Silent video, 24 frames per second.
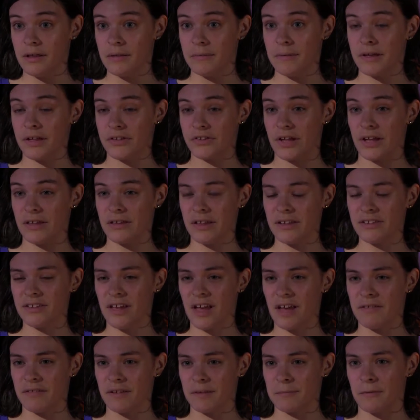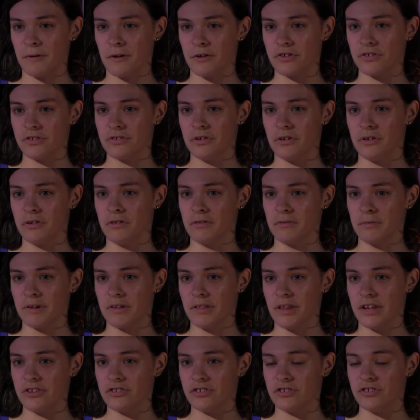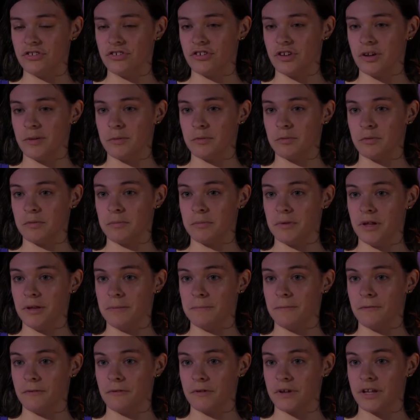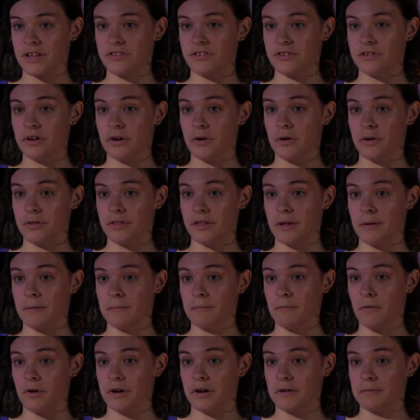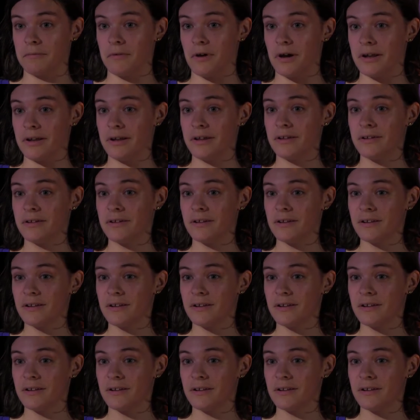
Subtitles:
because I like to have like personal relationships with people, get to know them one on one.